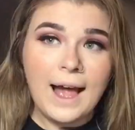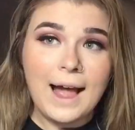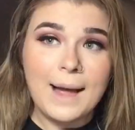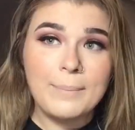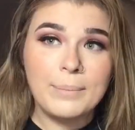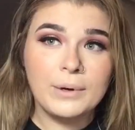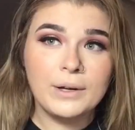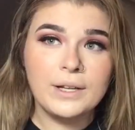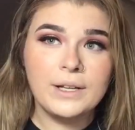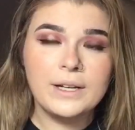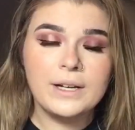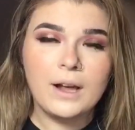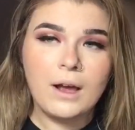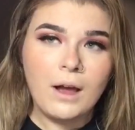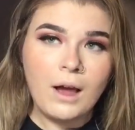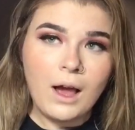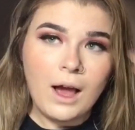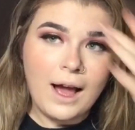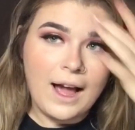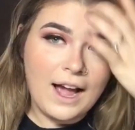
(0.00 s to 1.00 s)
I put
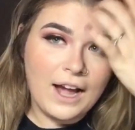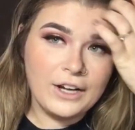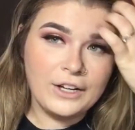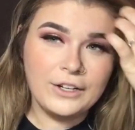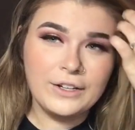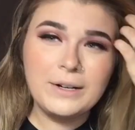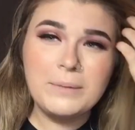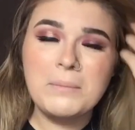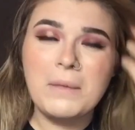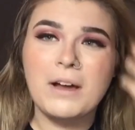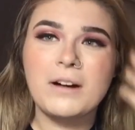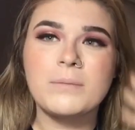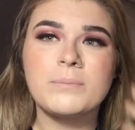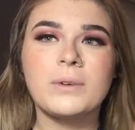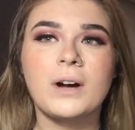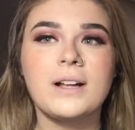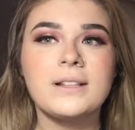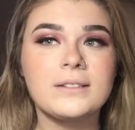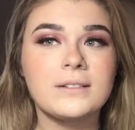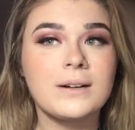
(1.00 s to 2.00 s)
a good amount of
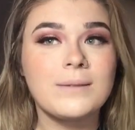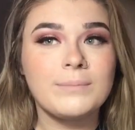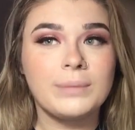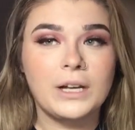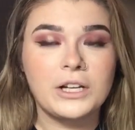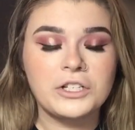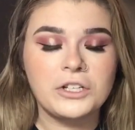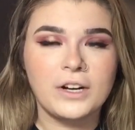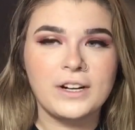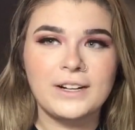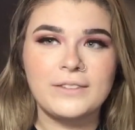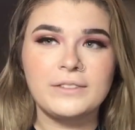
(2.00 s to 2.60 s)
bronzer and blush on.